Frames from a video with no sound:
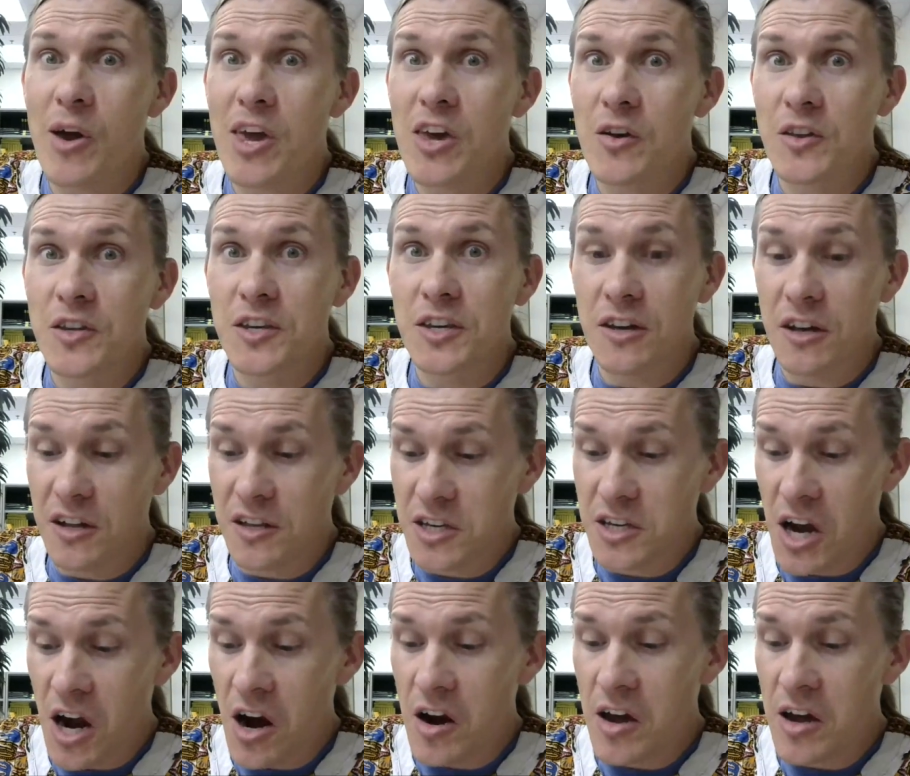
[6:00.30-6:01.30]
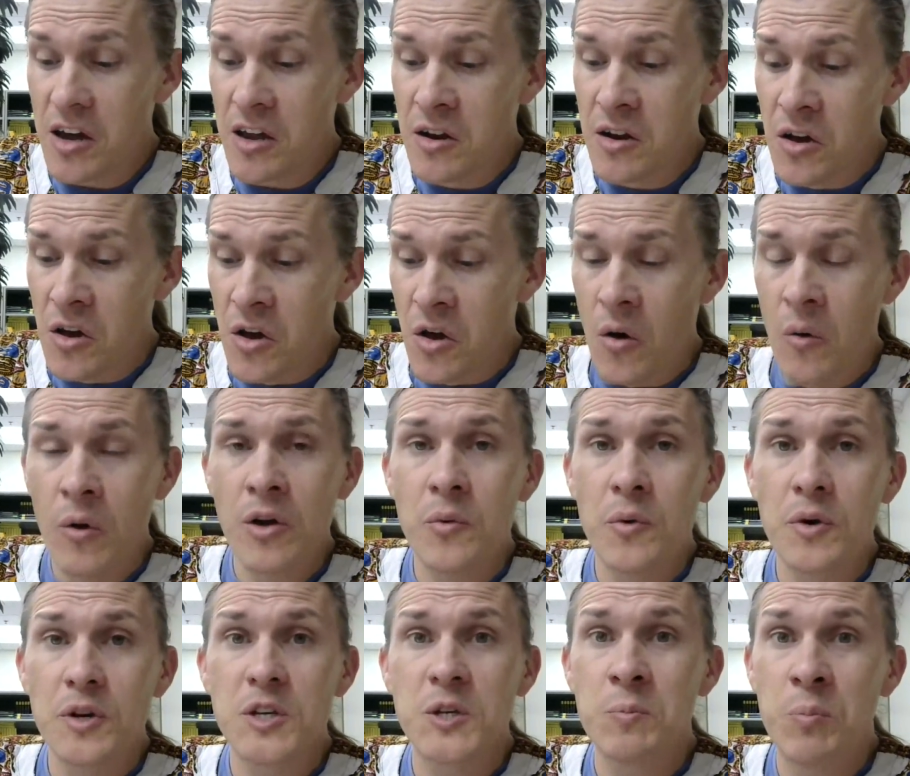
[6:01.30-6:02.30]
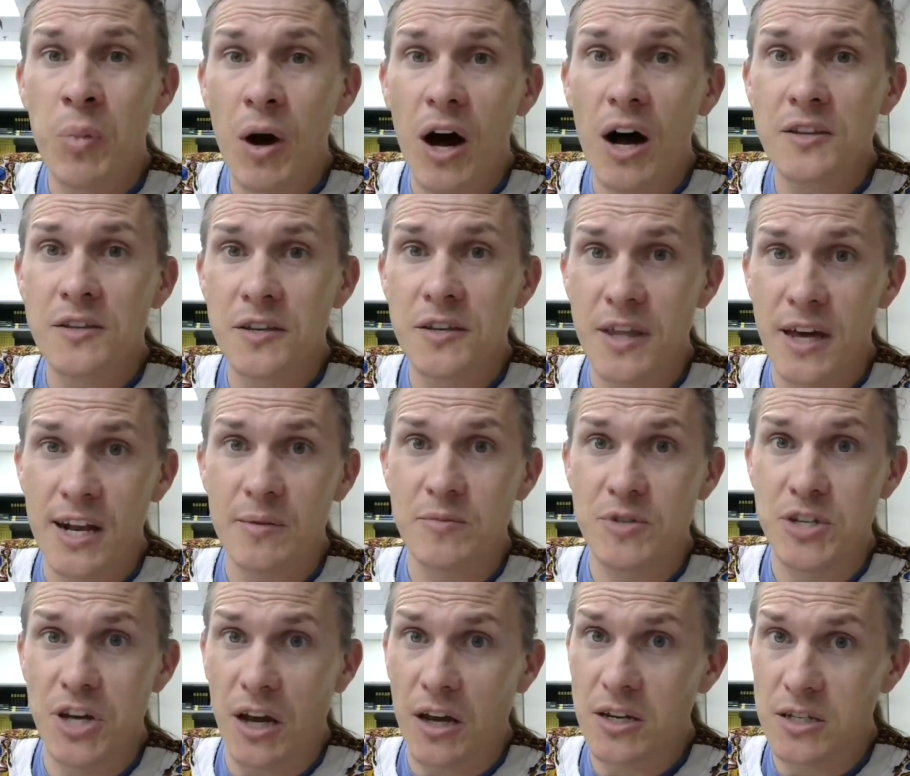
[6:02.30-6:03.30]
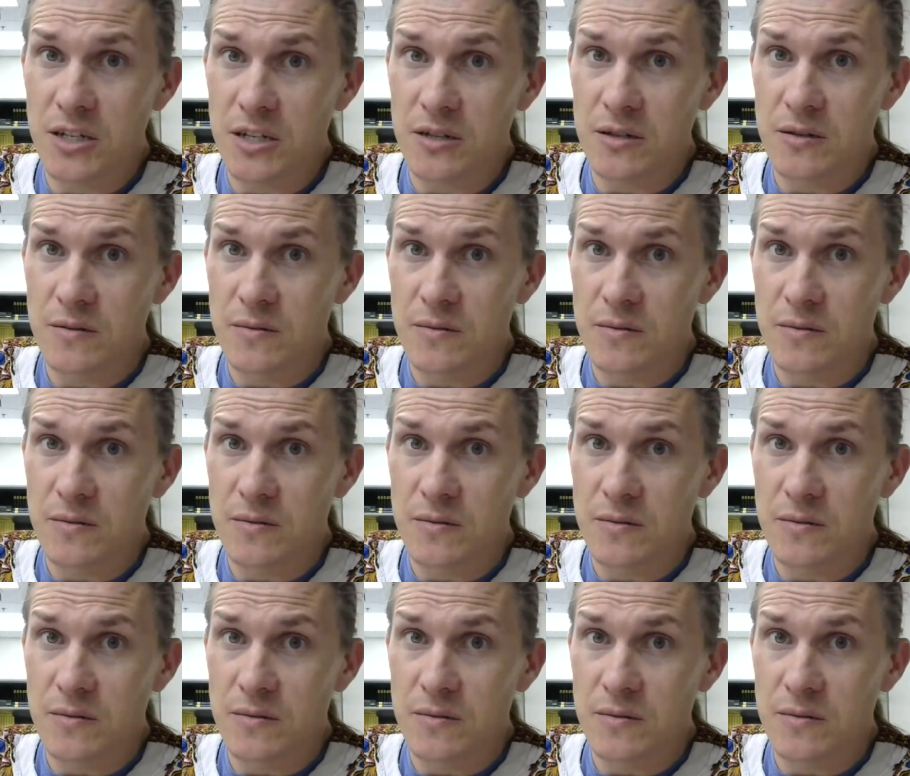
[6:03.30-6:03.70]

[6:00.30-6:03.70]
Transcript: a utilitarian would respond to that objection.